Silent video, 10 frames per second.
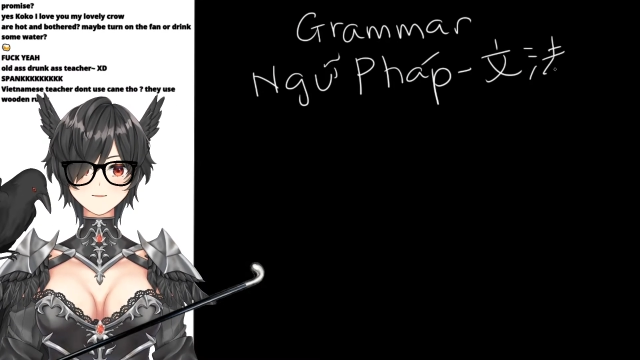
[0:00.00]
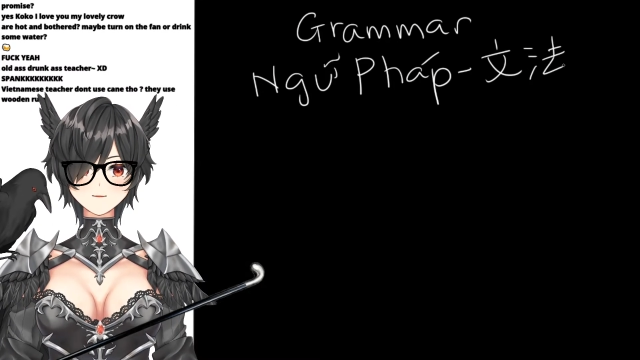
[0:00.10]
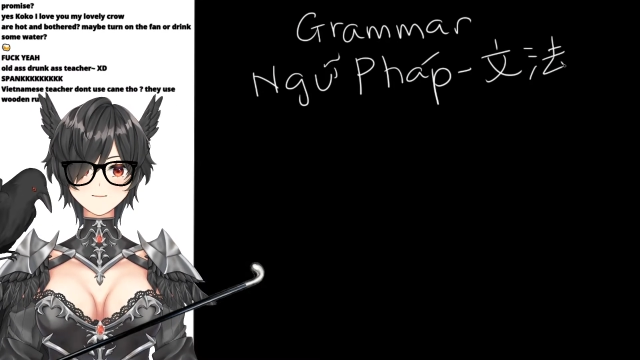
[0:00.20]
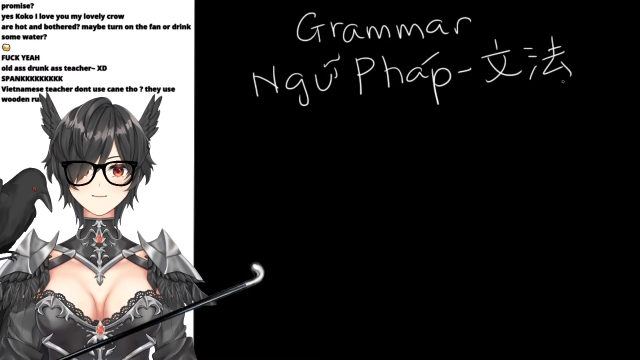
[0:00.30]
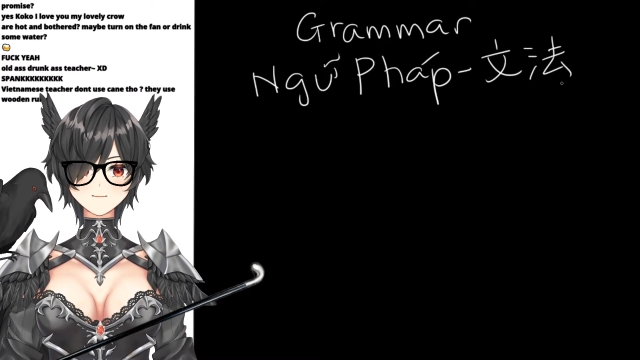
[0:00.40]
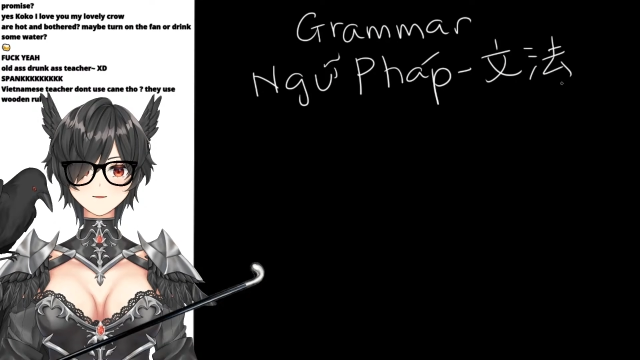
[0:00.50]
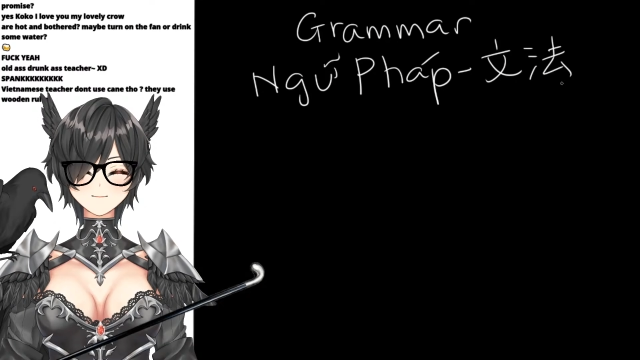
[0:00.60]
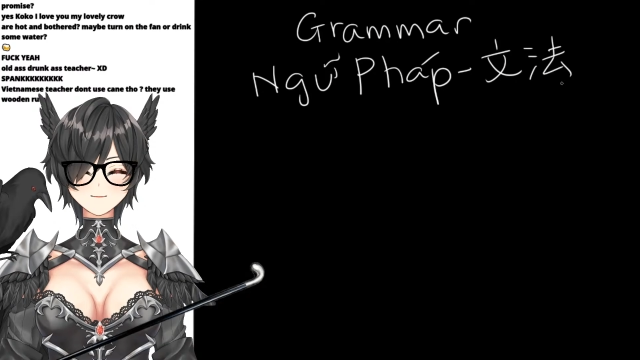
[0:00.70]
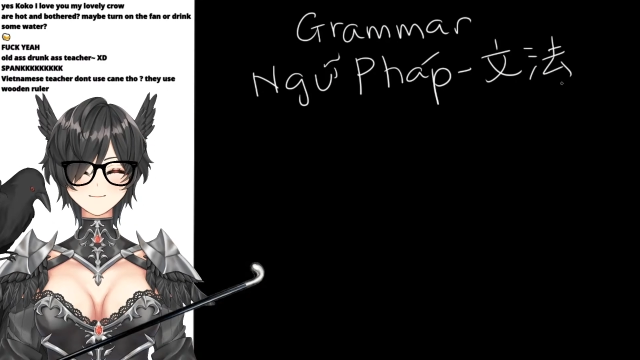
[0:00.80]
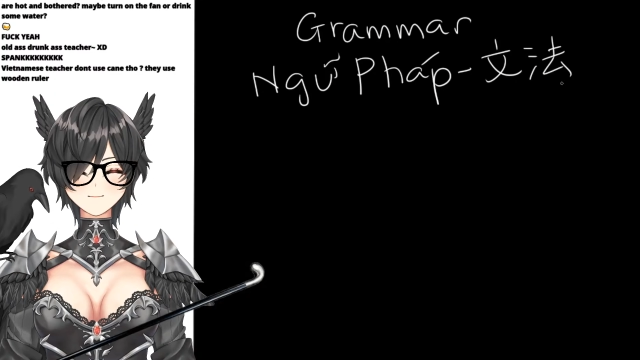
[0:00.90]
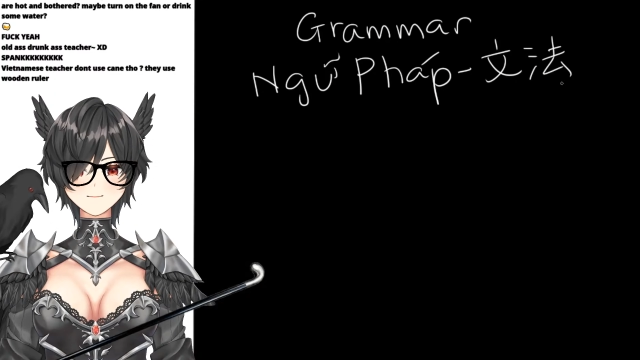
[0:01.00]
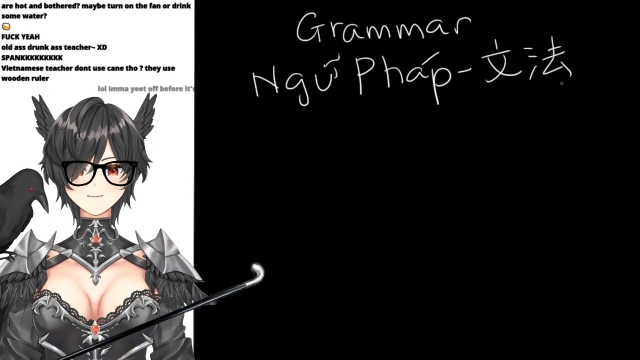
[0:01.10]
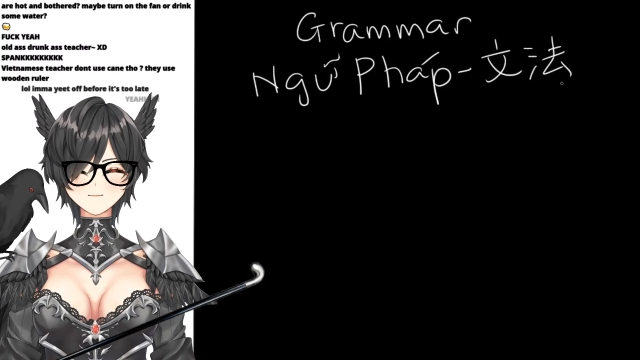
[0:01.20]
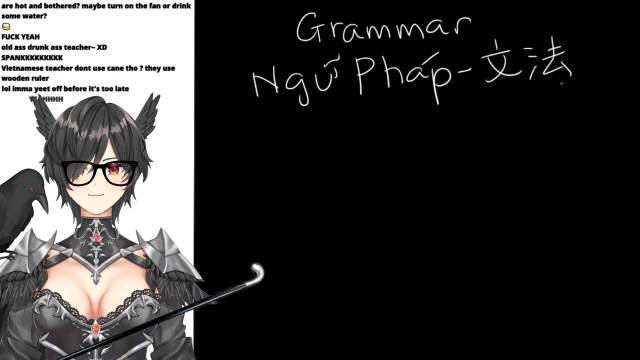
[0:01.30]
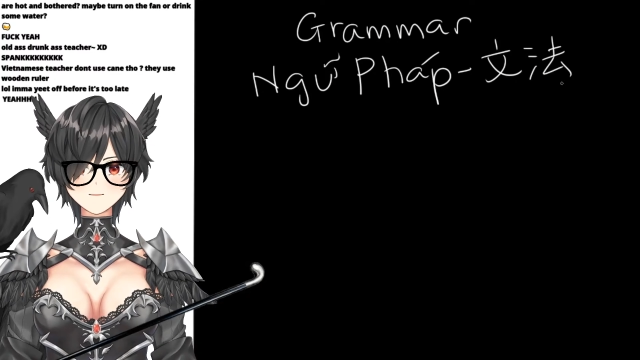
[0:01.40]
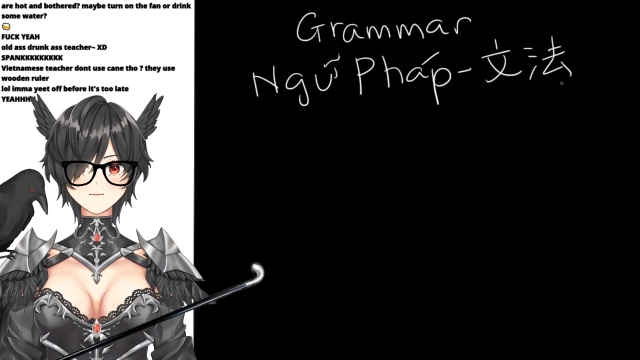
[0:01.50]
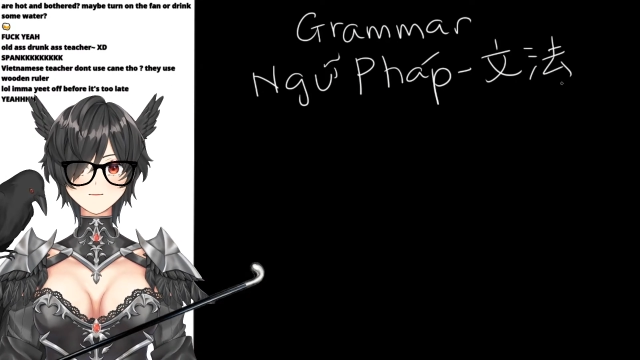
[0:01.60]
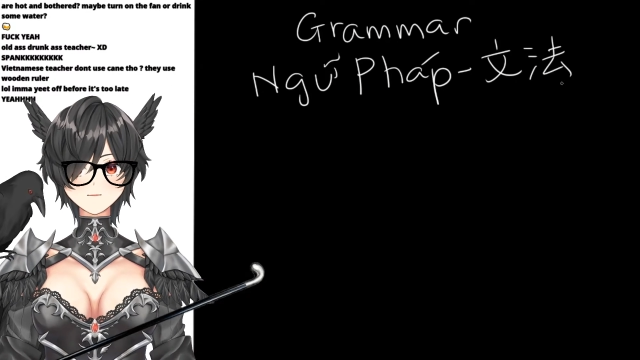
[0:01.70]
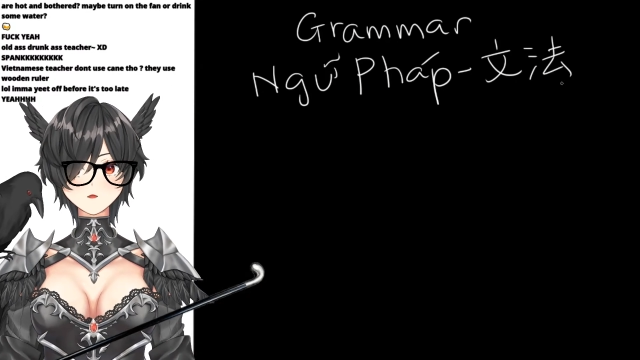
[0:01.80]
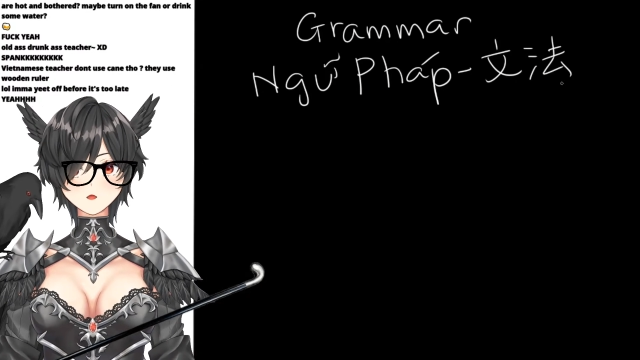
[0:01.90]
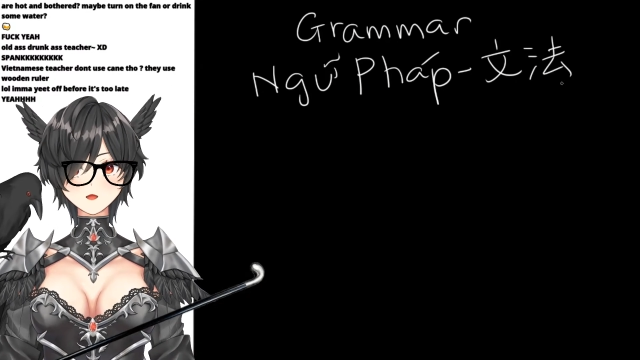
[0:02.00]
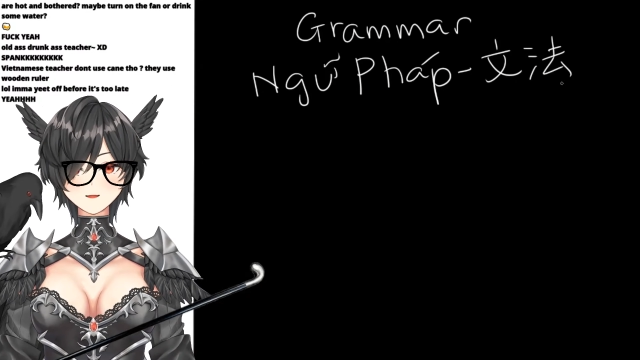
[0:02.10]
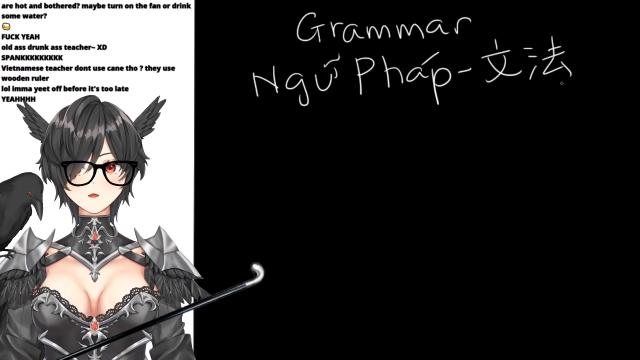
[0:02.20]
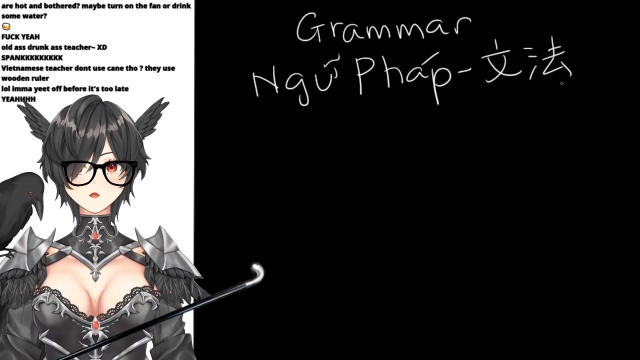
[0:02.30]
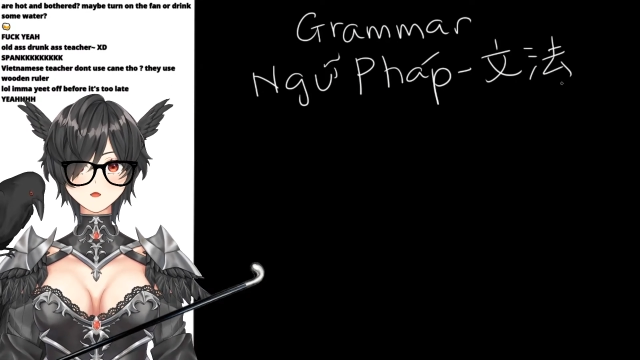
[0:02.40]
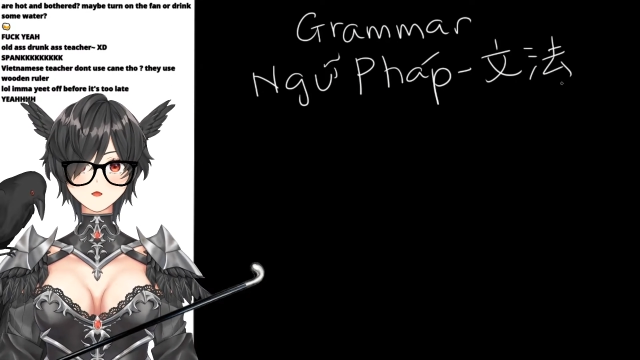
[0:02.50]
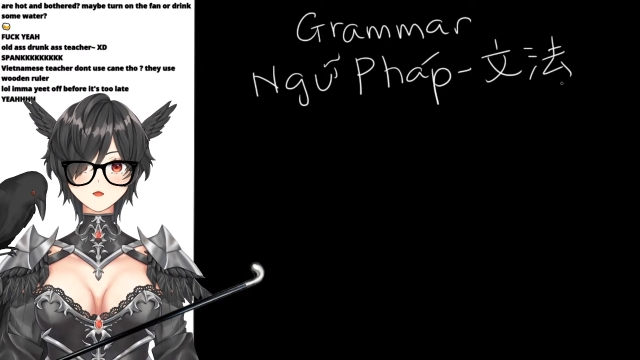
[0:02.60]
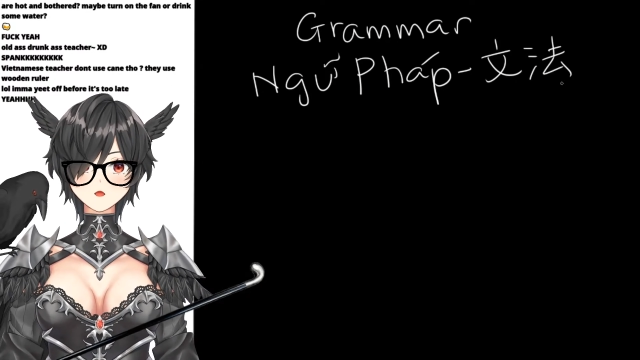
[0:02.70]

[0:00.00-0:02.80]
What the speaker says: So the reason why I'm using Japanese is because it has kanji,